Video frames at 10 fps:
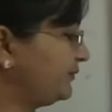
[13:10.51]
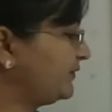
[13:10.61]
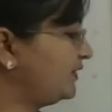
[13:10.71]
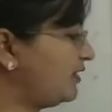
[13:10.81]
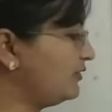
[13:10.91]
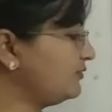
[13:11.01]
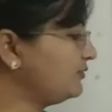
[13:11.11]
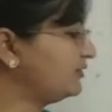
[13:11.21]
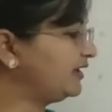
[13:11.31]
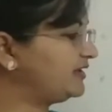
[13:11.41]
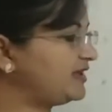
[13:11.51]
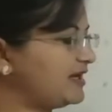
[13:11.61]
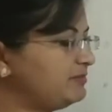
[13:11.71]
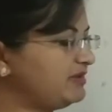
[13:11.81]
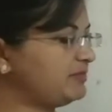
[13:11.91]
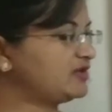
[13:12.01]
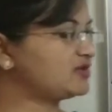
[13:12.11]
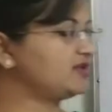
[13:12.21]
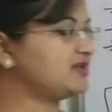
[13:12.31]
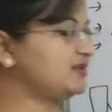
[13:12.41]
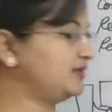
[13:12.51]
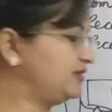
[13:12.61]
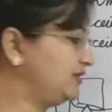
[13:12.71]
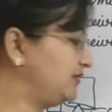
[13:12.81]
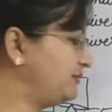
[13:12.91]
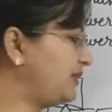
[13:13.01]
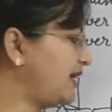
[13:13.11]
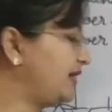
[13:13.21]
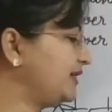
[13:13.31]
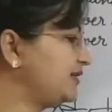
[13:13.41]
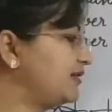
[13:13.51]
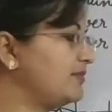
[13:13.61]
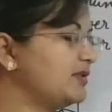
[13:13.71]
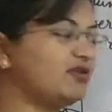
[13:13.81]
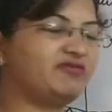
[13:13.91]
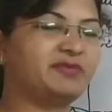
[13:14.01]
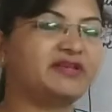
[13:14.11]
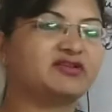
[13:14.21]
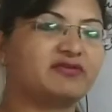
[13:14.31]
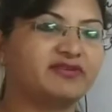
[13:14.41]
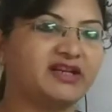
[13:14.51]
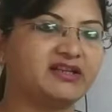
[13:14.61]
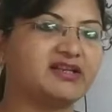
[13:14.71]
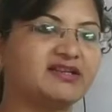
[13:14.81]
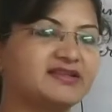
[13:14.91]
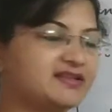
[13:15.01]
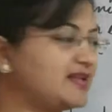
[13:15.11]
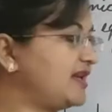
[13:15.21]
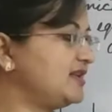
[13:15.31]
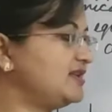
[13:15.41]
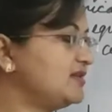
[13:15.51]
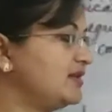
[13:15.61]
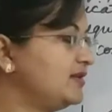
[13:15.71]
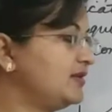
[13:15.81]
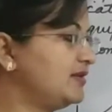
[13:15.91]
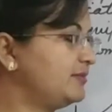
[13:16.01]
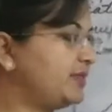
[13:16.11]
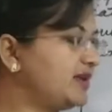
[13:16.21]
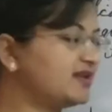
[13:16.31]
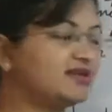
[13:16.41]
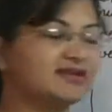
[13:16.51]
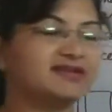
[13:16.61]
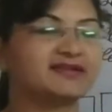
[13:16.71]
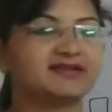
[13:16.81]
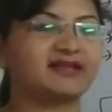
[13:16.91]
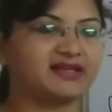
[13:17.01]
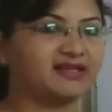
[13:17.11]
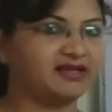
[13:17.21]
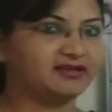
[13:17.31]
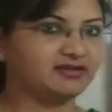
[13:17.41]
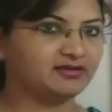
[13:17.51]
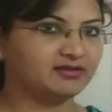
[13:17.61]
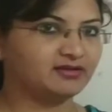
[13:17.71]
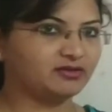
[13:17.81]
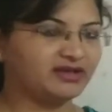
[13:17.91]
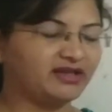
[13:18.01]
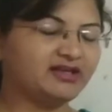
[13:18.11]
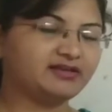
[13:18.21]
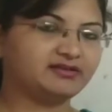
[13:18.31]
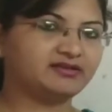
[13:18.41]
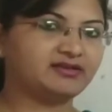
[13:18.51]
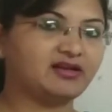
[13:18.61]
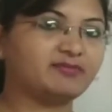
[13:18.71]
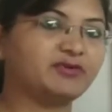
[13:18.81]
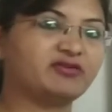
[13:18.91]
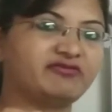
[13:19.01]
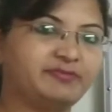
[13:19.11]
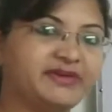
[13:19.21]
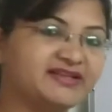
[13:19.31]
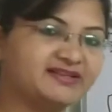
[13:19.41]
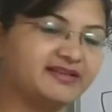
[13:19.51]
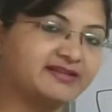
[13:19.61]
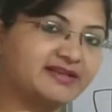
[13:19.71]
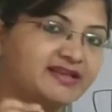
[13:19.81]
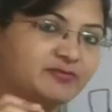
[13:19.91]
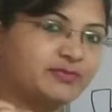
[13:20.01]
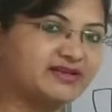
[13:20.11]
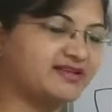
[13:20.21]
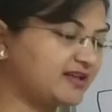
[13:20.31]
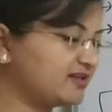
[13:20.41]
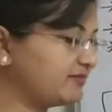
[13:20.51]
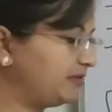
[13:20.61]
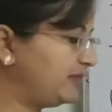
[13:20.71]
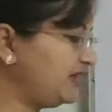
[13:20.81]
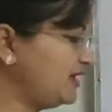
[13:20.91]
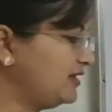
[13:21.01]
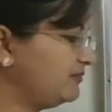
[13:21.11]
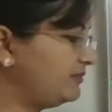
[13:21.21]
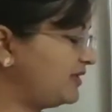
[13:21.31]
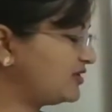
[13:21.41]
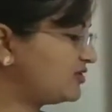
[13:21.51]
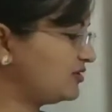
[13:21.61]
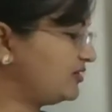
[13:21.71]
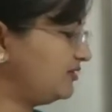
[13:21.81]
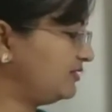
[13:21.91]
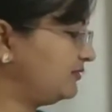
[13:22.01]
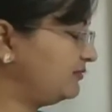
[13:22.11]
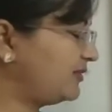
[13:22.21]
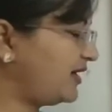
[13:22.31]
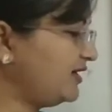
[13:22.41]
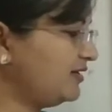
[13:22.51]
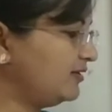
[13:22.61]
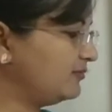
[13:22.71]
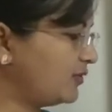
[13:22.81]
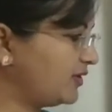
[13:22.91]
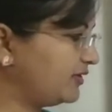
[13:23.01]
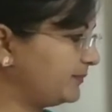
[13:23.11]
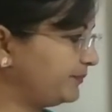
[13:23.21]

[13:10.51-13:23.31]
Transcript: Now it can be measured by number of bits of data sent per second. Okay, the number of bits sent per second will be measured by modem.